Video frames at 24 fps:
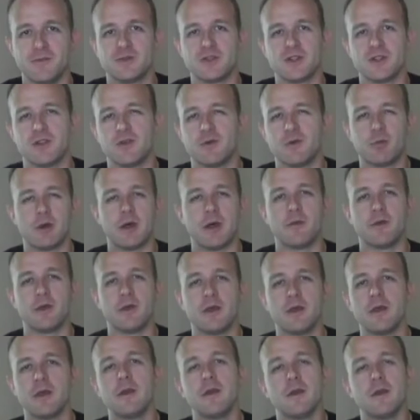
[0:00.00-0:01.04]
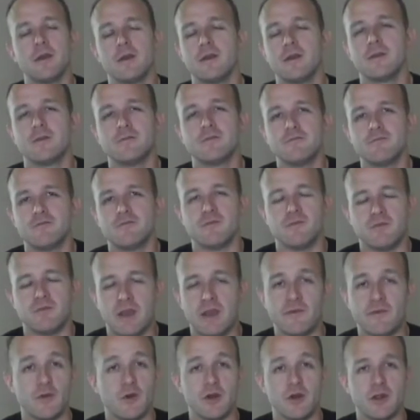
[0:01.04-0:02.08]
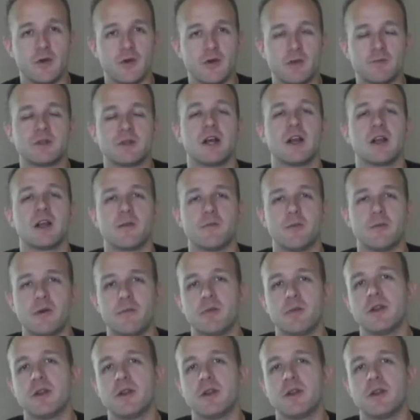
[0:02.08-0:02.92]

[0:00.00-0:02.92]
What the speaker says: So they'll probably have no idea what I'm talking about,